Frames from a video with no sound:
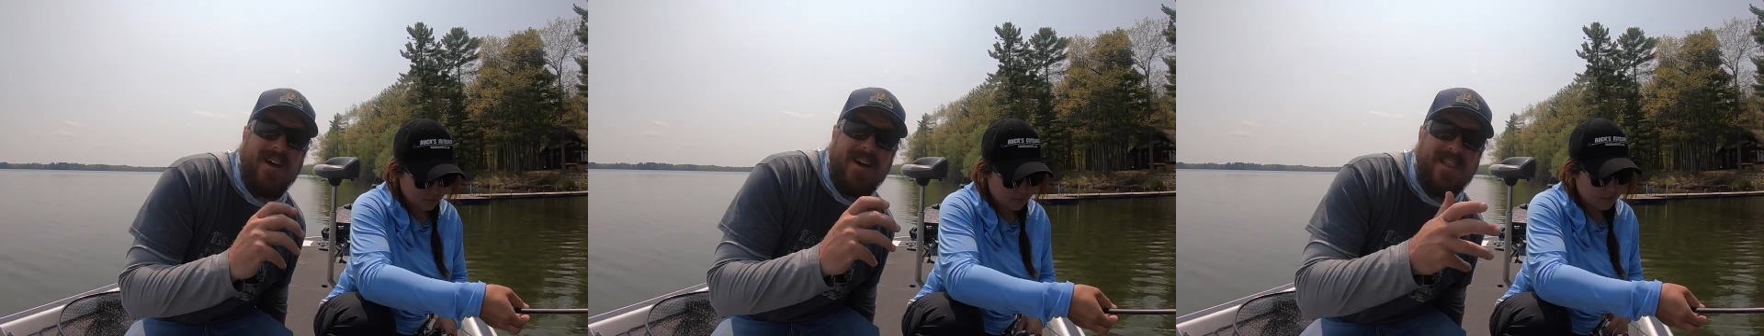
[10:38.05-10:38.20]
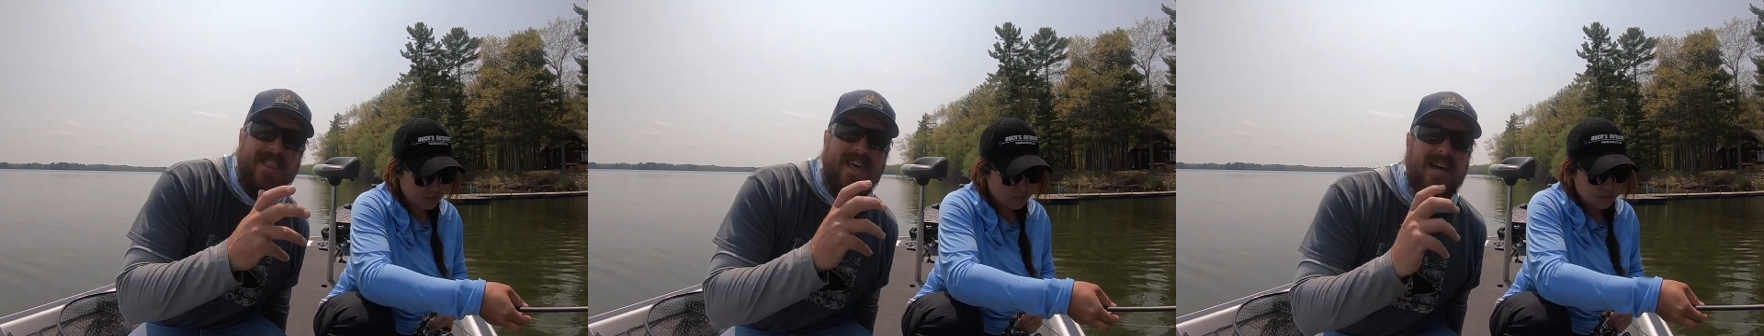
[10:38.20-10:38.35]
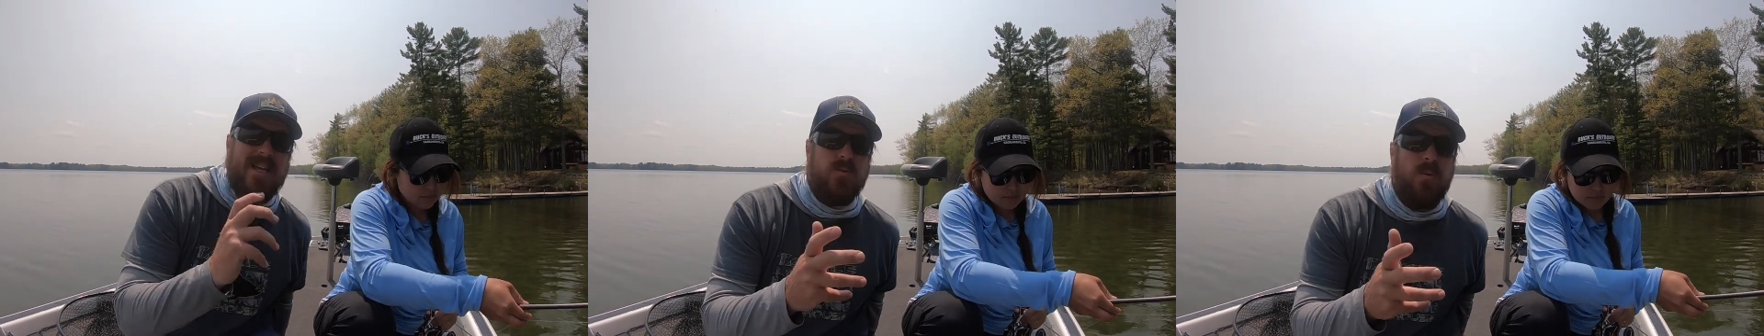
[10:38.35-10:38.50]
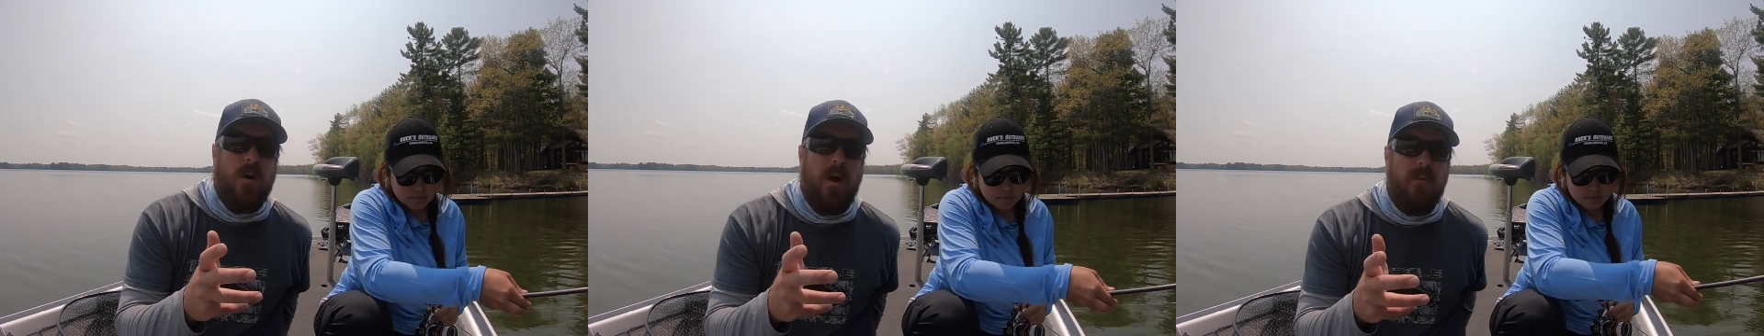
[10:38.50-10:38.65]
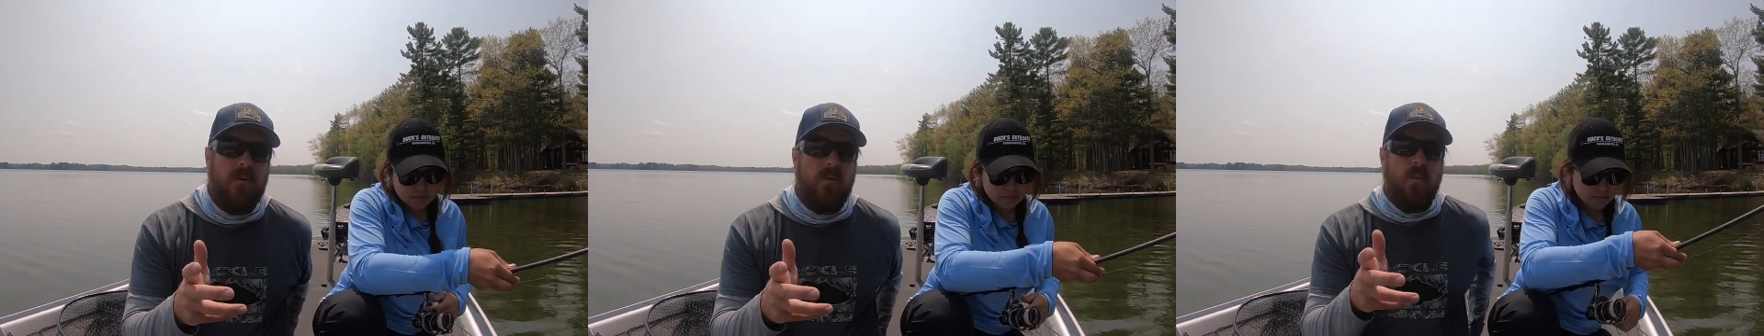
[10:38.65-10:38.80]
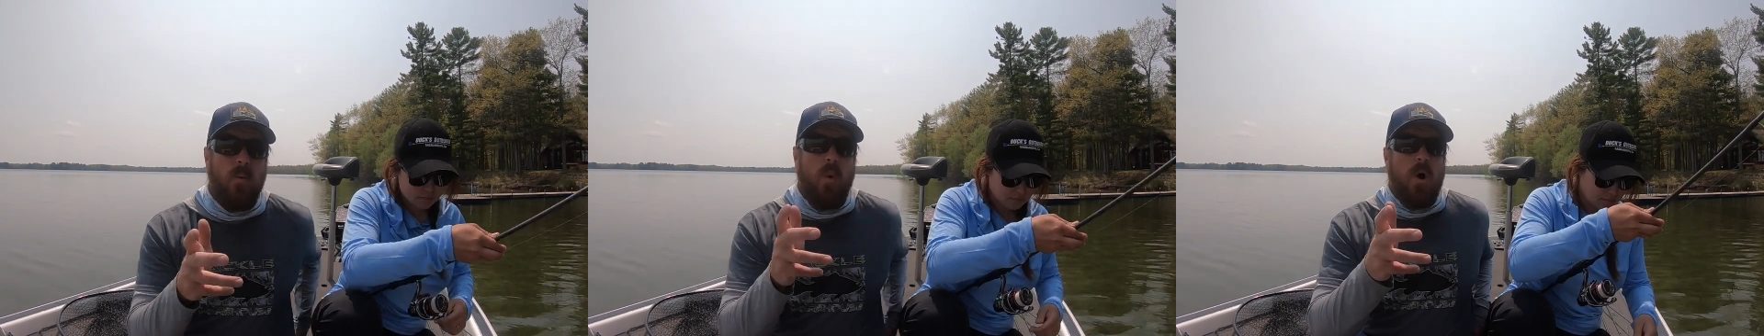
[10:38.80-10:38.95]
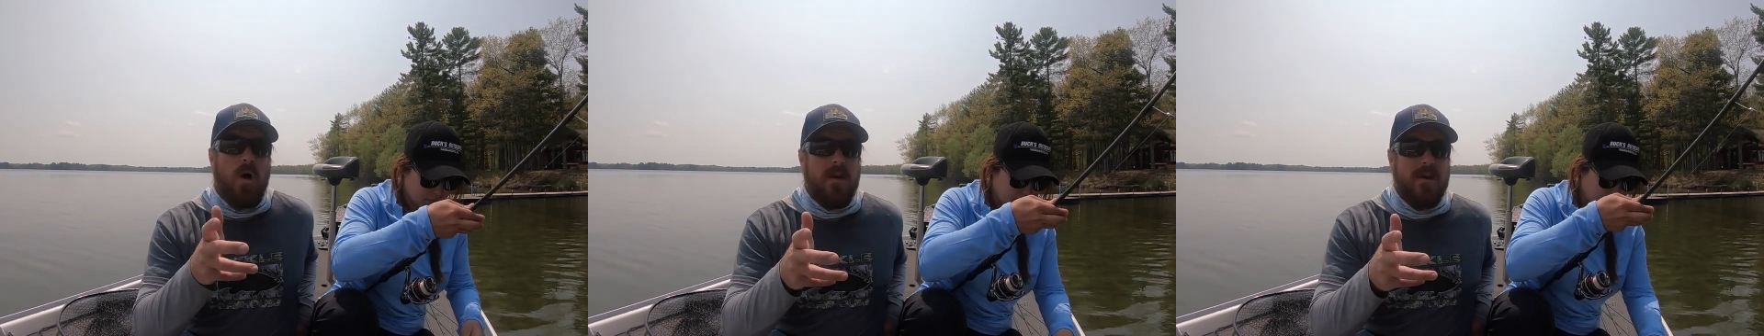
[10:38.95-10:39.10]
and that's why we
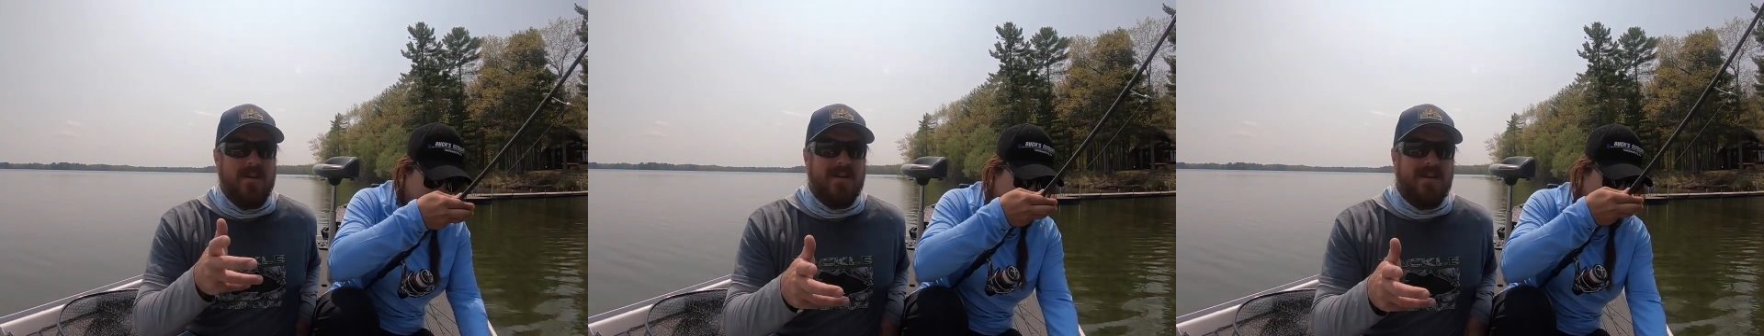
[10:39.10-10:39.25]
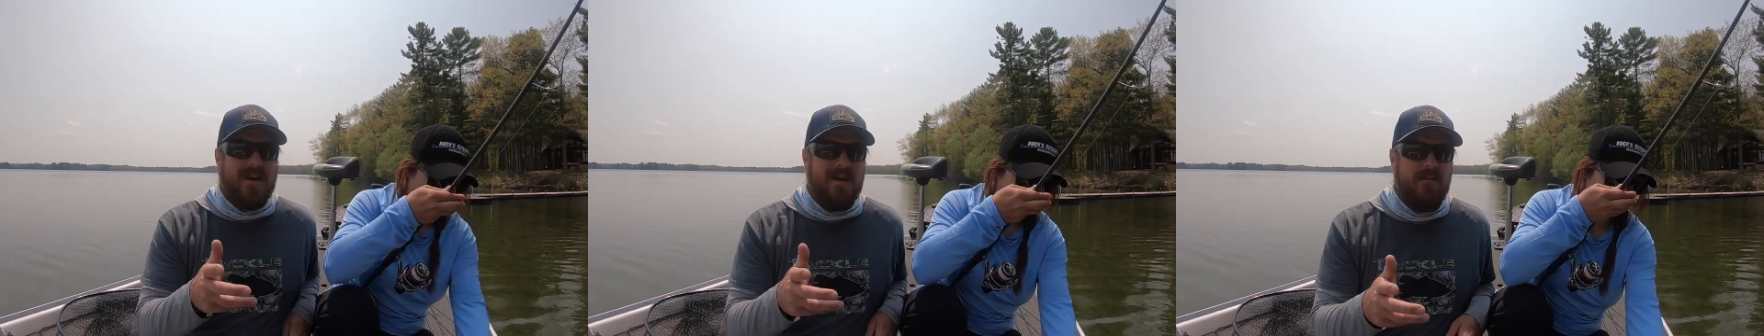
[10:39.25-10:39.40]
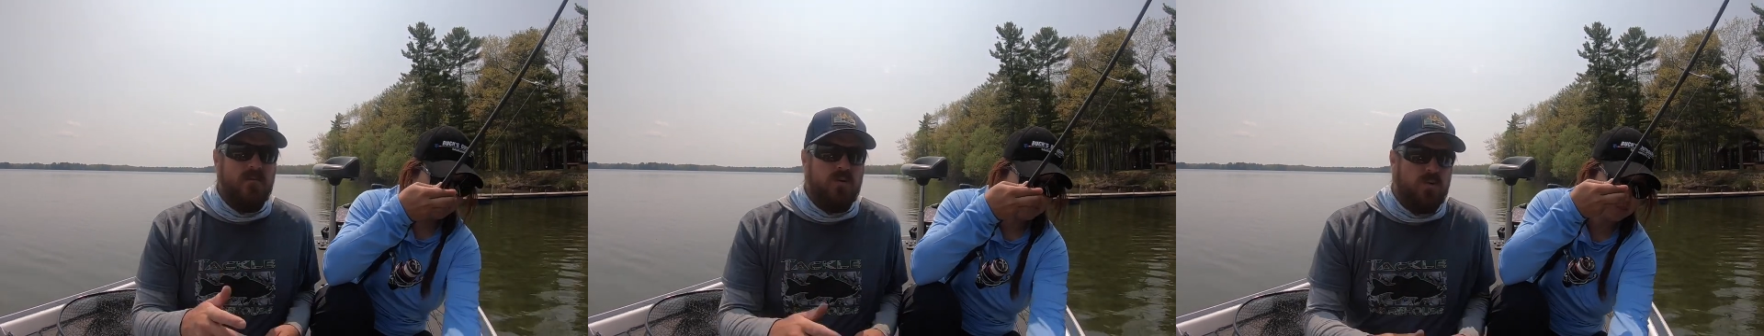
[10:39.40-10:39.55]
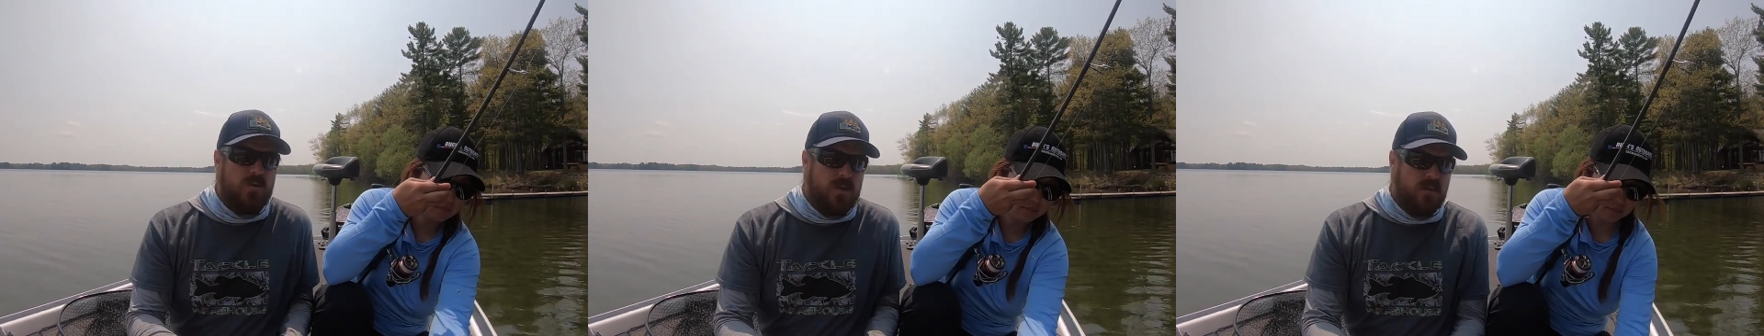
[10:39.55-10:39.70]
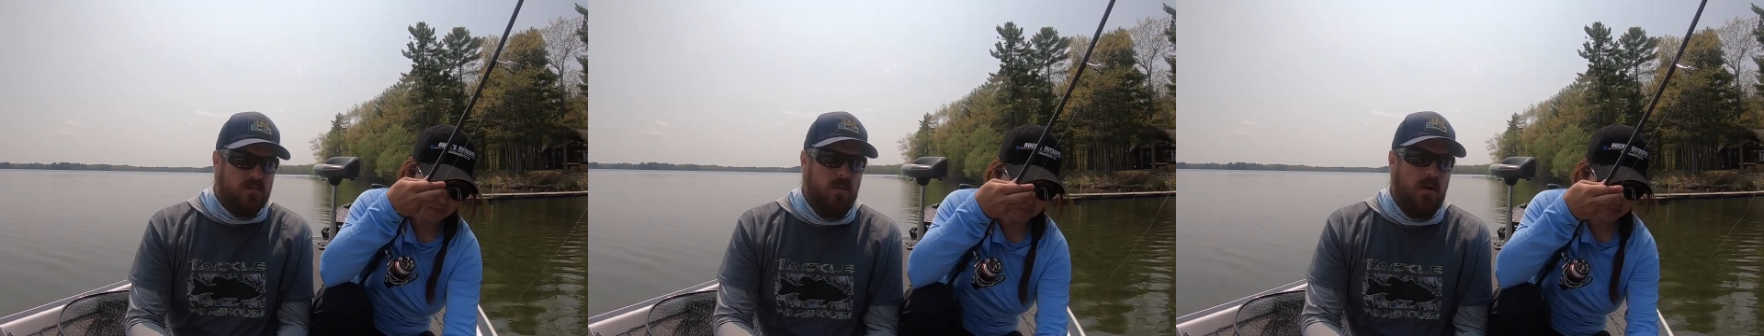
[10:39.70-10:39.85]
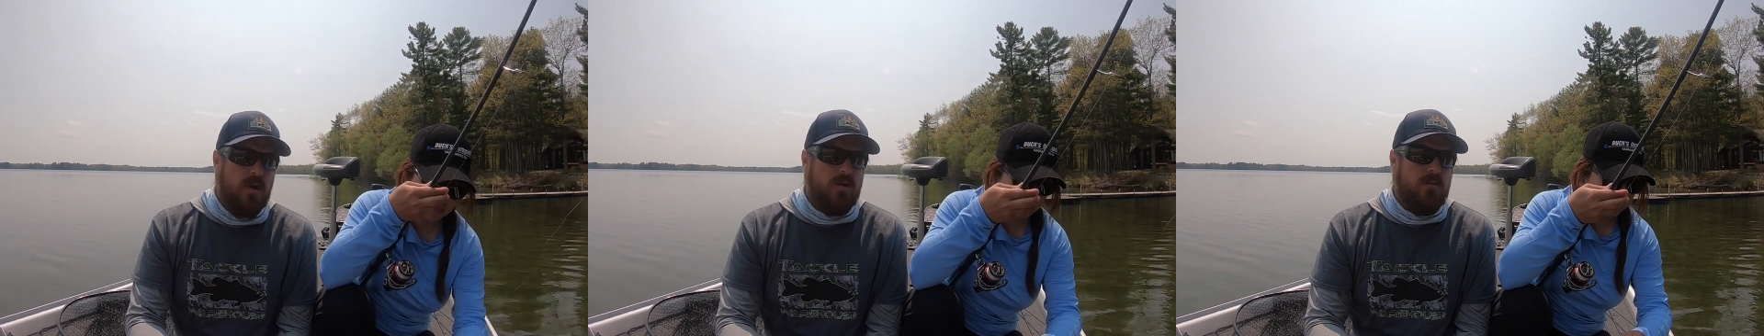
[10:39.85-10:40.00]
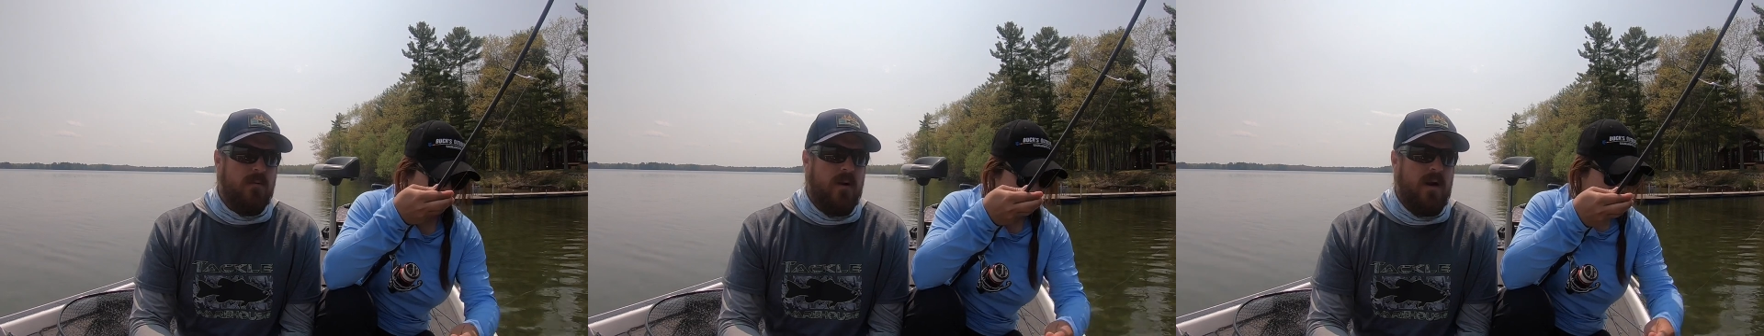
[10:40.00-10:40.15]
wanted to come to a
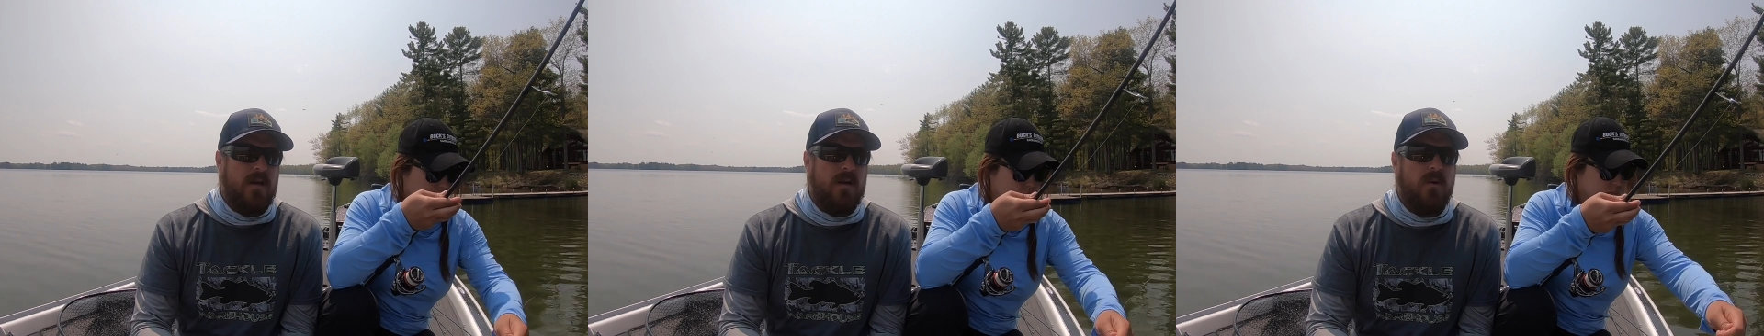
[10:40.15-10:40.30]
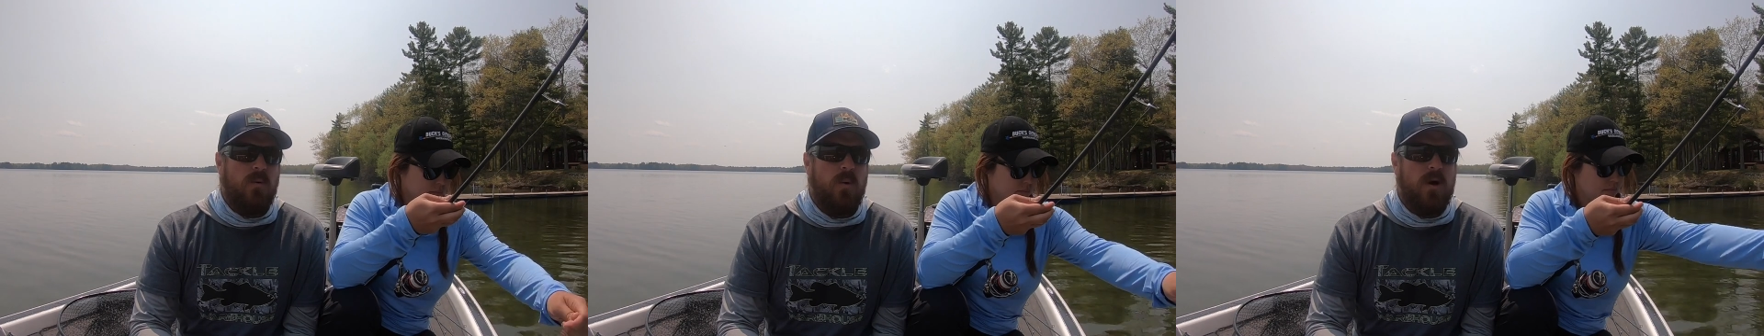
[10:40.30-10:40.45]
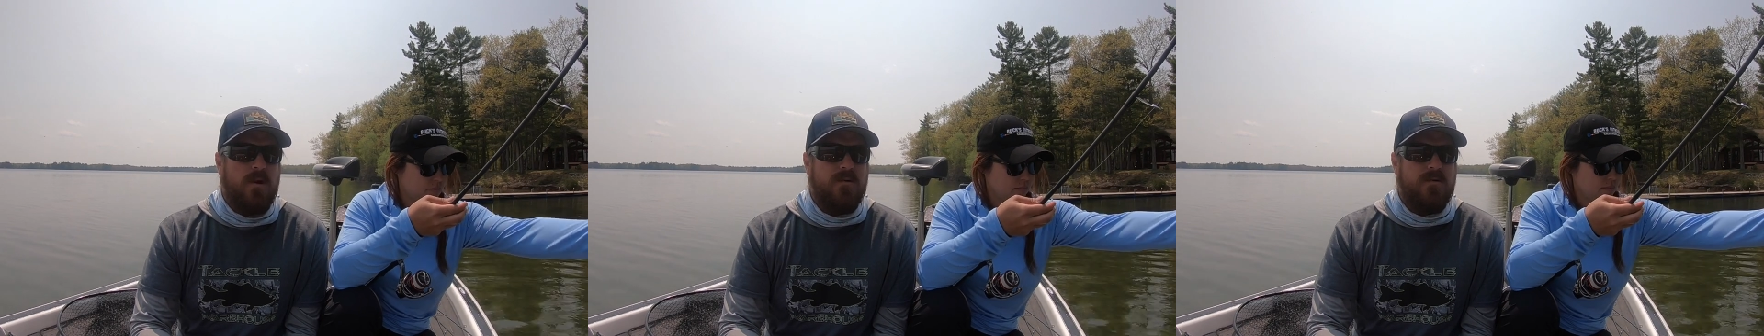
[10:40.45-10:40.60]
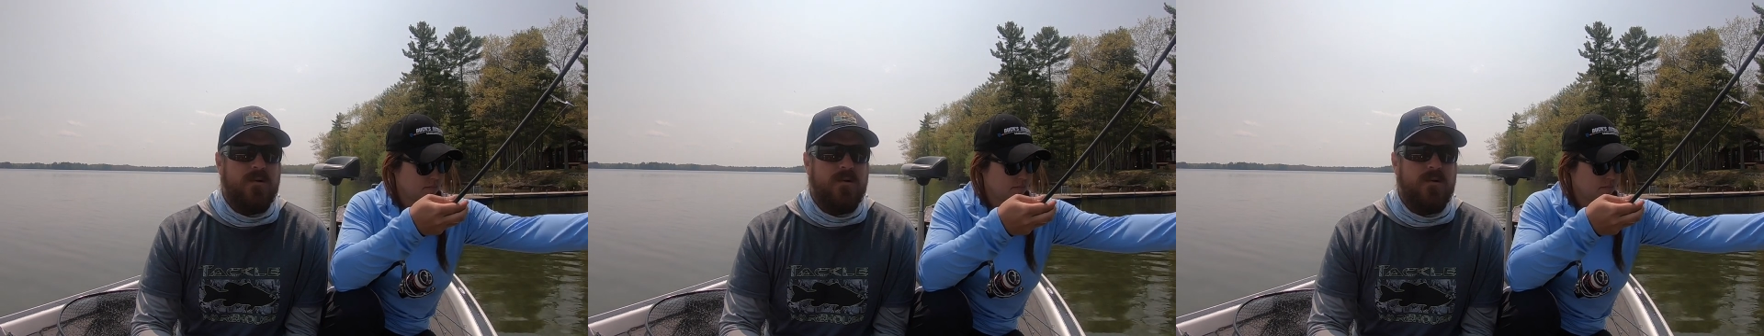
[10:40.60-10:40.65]
smaller body of water